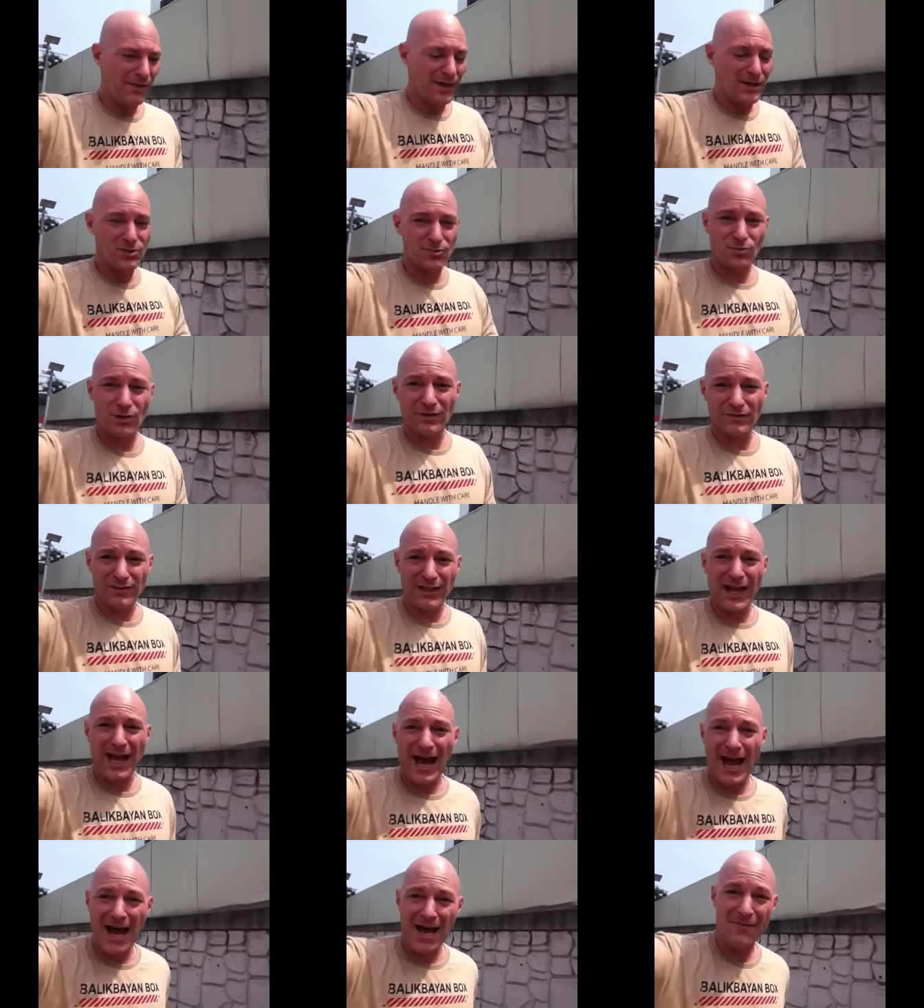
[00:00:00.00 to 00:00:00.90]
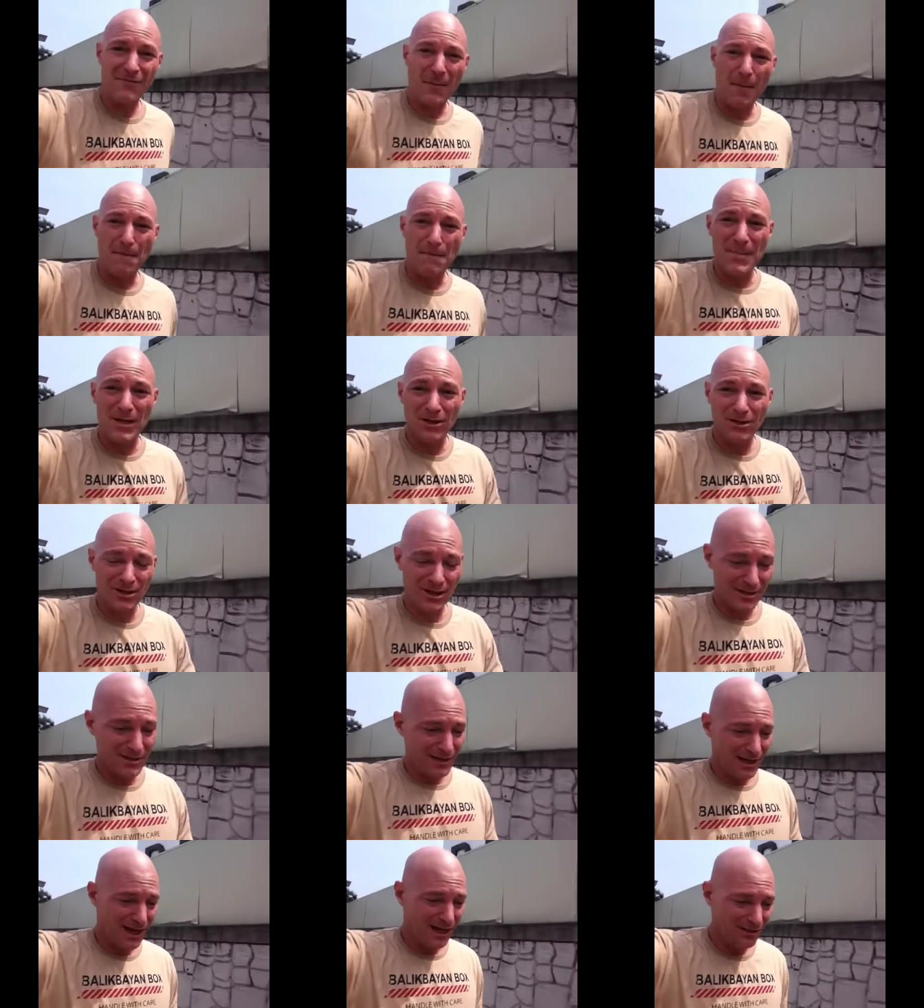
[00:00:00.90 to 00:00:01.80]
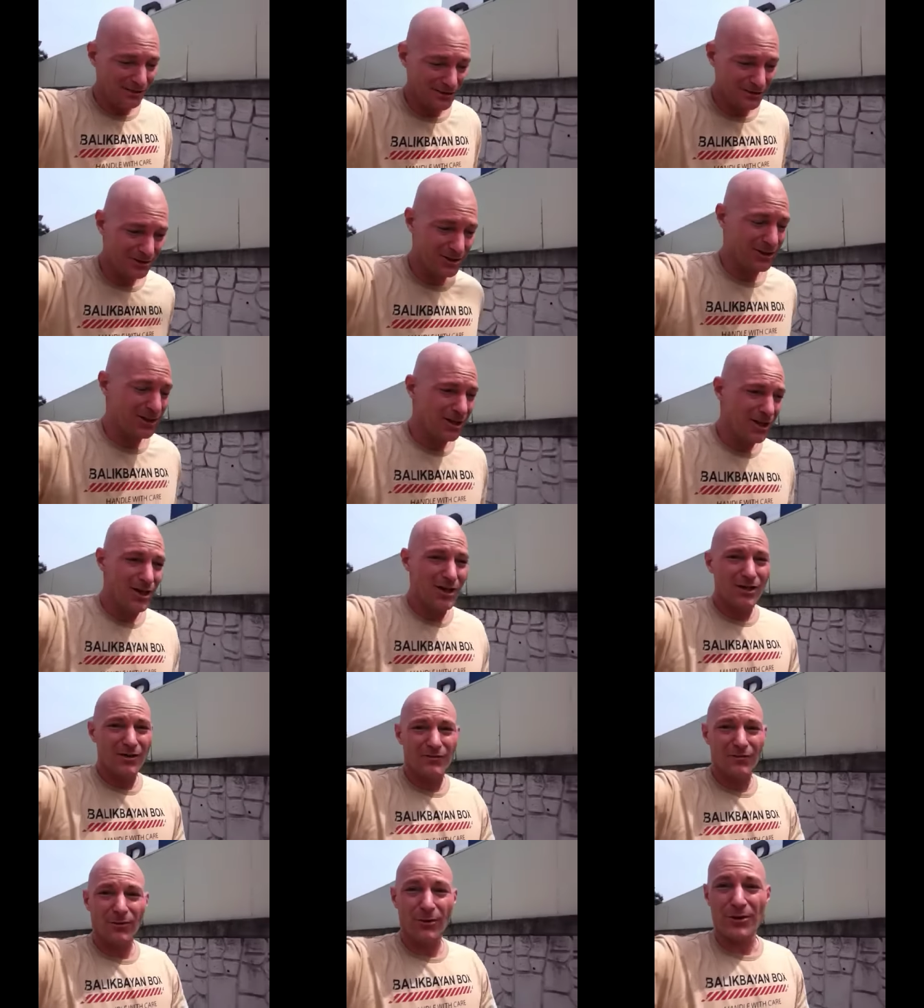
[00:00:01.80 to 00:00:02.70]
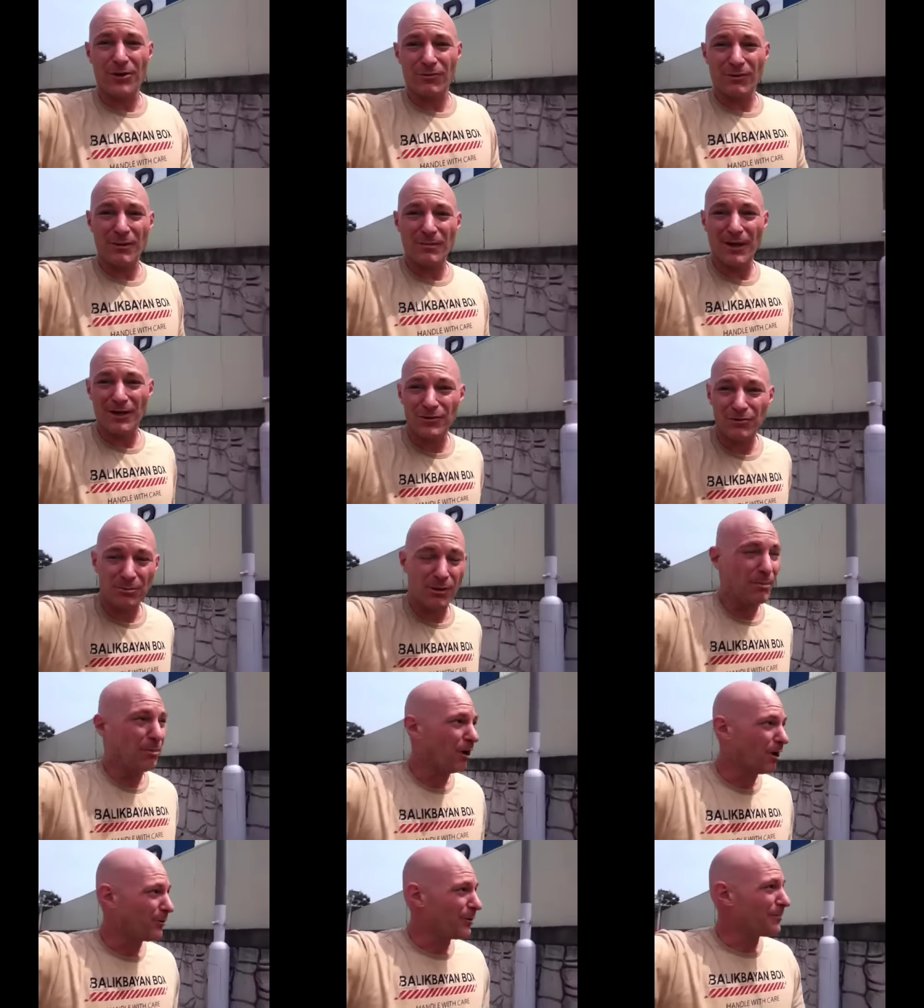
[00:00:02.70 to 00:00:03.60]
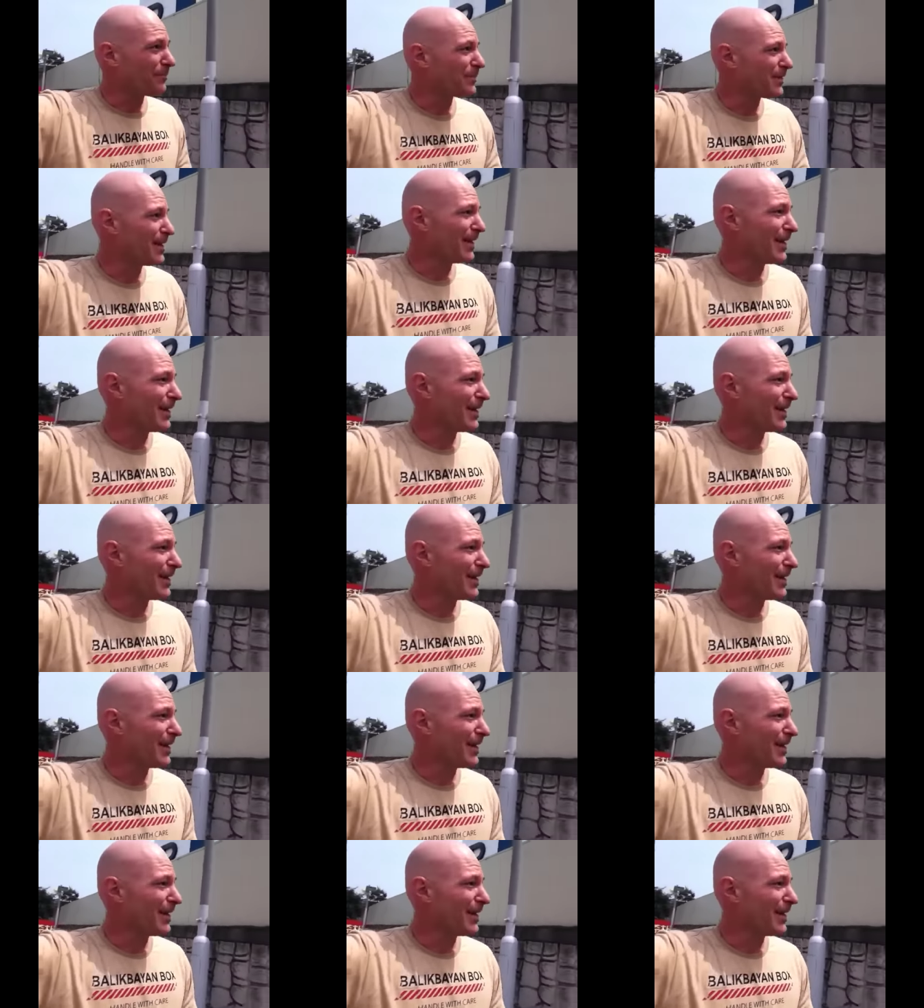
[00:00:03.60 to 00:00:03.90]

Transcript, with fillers: That's roughly $500,000 for a 3-bedroom apartment.